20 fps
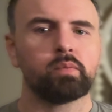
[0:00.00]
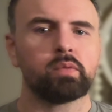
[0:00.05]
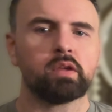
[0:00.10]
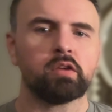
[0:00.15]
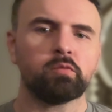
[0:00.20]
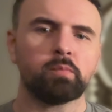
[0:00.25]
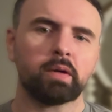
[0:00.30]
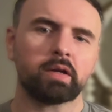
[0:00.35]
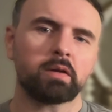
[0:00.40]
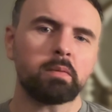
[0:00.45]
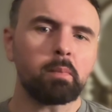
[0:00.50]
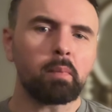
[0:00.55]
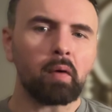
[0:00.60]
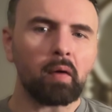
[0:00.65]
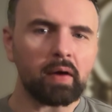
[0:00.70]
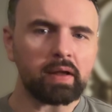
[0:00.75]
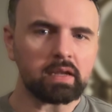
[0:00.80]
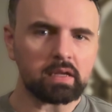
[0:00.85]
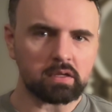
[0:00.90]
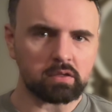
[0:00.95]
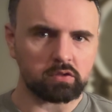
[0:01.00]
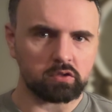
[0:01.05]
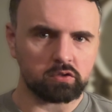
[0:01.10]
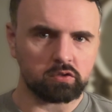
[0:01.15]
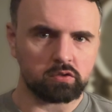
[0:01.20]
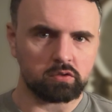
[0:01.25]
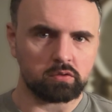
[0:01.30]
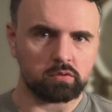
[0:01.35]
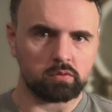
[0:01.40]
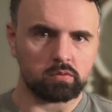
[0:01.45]
is by combining the
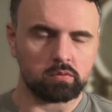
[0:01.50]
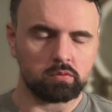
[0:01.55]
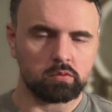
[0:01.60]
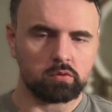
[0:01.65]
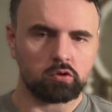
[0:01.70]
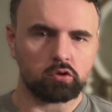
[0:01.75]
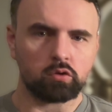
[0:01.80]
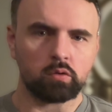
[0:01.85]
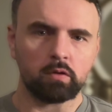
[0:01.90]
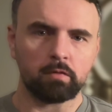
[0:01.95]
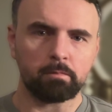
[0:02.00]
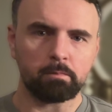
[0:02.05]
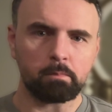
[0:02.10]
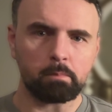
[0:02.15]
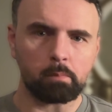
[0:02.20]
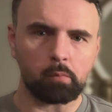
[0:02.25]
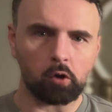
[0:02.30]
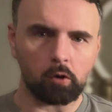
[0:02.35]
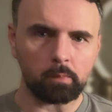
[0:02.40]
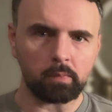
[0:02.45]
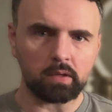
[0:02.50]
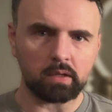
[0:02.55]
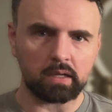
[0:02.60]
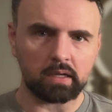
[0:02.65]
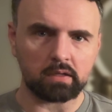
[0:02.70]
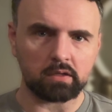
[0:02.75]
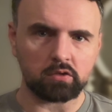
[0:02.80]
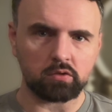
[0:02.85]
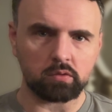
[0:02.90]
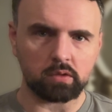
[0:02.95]
two, you have
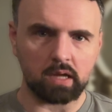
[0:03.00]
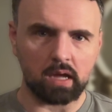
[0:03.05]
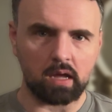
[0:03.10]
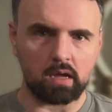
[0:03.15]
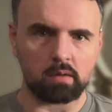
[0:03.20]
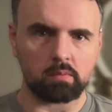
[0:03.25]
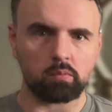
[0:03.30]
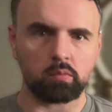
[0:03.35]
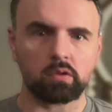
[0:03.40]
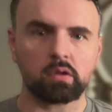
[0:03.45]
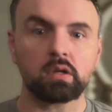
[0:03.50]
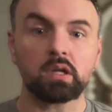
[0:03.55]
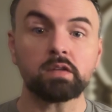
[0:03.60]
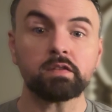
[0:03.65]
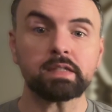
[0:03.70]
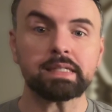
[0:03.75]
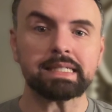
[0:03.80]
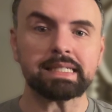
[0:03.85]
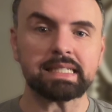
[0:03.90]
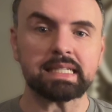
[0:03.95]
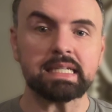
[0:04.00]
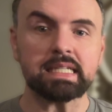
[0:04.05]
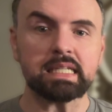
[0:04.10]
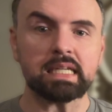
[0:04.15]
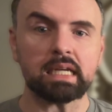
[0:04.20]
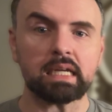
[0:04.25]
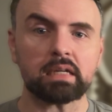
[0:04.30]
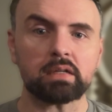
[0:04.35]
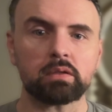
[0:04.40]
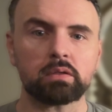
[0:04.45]
populated your game with enough
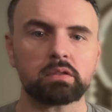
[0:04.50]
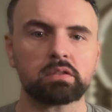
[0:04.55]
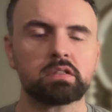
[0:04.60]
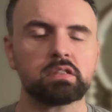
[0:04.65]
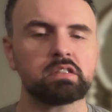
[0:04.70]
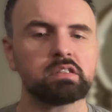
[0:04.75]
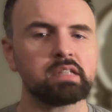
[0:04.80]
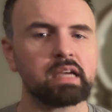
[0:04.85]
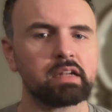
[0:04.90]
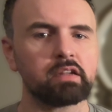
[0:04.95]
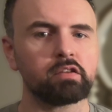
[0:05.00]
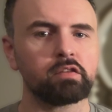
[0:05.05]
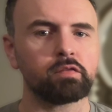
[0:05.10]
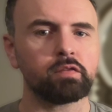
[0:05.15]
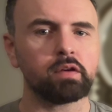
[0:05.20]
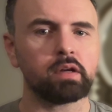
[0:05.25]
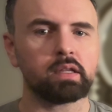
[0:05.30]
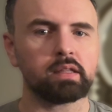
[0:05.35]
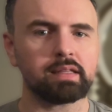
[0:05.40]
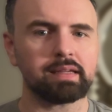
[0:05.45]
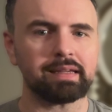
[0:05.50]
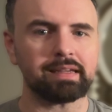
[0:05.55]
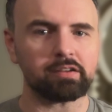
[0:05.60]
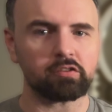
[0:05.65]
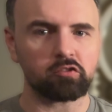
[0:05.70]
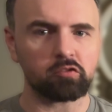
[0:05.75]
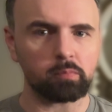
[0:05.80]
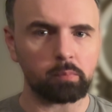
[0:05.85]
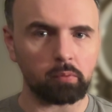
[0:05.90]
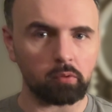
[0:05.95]
detail to satisfy the
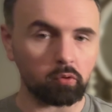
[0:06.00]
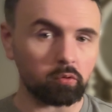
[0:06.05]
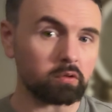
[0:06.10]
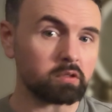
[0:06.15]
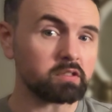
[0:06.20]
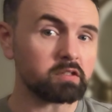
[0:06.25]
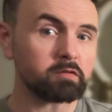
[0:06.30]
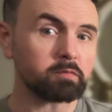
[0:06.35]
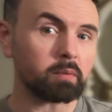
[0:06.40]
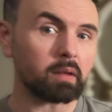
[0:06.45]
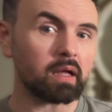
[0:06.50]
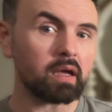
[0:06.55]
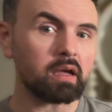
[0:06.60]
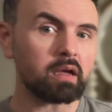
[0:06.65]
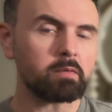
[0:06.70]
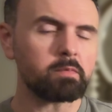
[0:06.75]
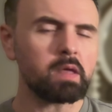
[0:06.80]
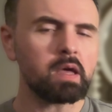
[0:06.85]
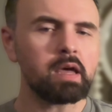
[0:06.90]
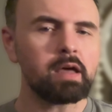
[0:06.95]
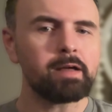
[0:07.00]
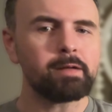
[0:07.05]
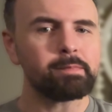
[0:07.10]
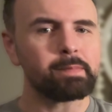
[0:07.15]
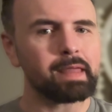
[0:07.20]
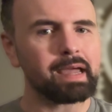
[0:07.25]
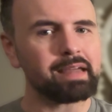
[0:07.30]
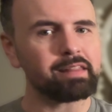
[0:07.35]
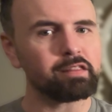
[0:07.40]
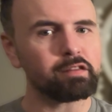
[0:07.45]
explorative player
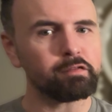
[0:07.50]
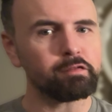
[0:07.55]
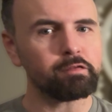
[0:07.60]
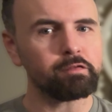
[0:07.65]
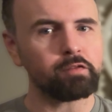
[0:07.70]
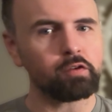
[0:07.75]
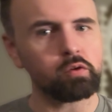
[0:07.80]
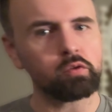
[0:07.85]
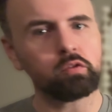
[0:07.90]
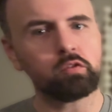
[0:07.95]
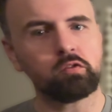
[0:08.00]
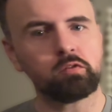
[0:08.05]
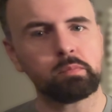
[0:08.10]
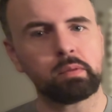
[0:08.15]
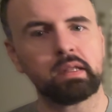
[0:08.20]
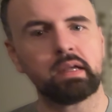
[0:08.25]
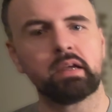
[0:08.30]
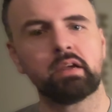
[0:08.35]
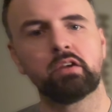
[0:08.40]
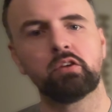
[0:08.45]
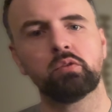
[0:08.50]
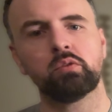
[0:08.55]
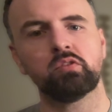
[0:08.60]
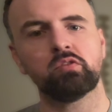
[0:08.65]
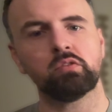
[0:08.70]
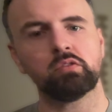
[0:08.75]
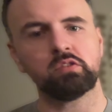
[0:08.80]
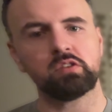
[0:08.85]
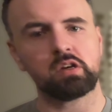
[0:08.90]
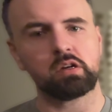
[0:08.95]
and the focused player who
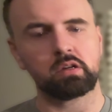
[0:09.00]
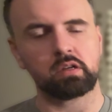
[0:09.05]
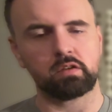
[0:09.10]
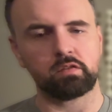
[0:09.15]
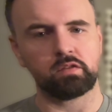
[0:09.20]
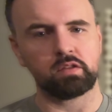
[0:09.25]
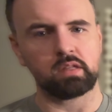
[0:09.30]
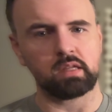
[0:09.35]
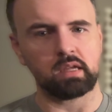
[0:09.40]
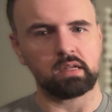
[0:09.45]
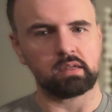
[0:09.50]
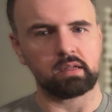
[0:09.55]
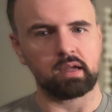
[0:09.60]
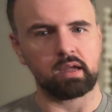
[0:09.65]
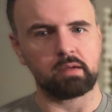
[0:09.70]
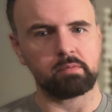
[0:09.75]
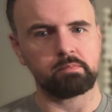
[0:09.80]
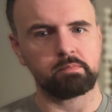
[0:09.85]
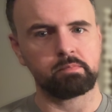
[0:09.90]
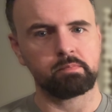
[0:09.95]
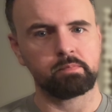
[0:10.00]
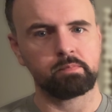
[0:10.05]
is on target for the end game.